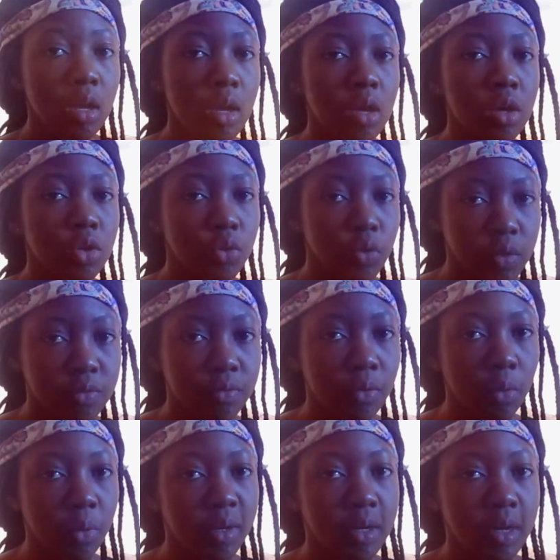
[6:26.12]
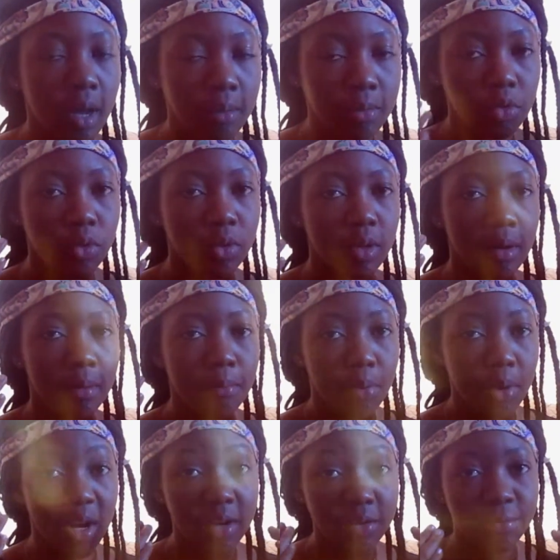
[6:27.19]
useful when it comes to the
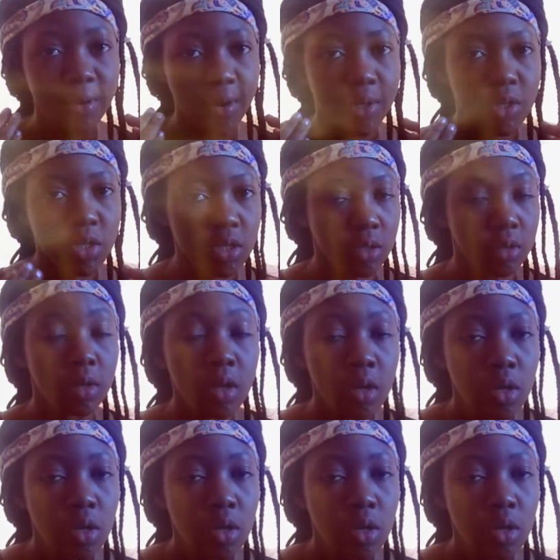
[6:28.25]
brain function.